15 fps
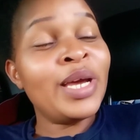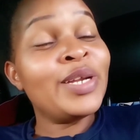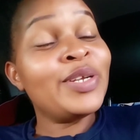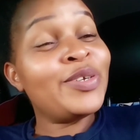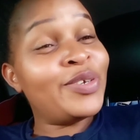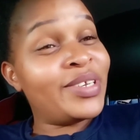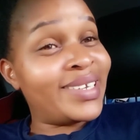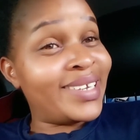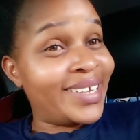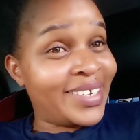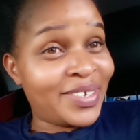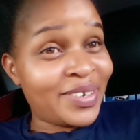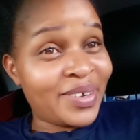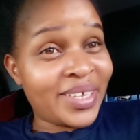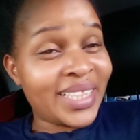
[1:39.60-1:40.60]
to
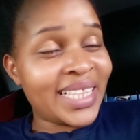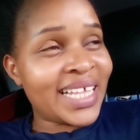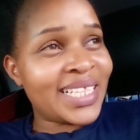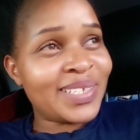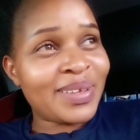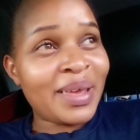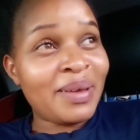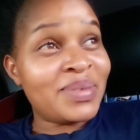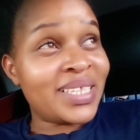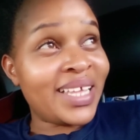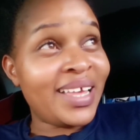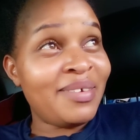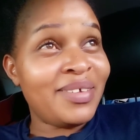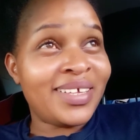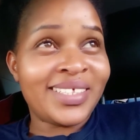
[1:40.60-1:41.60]
TikTok. That's why I'm
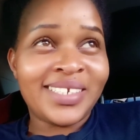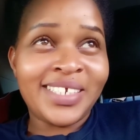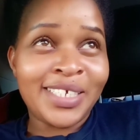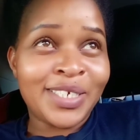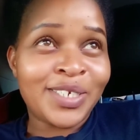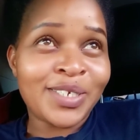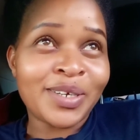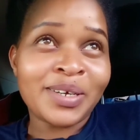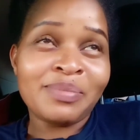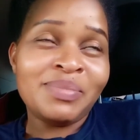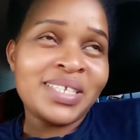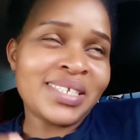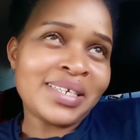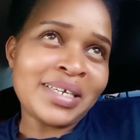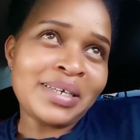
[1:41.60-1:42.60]
saying TikTok
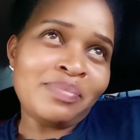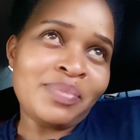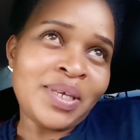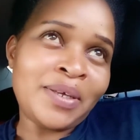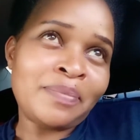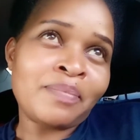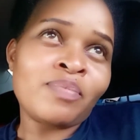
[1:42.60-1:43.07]
misled me.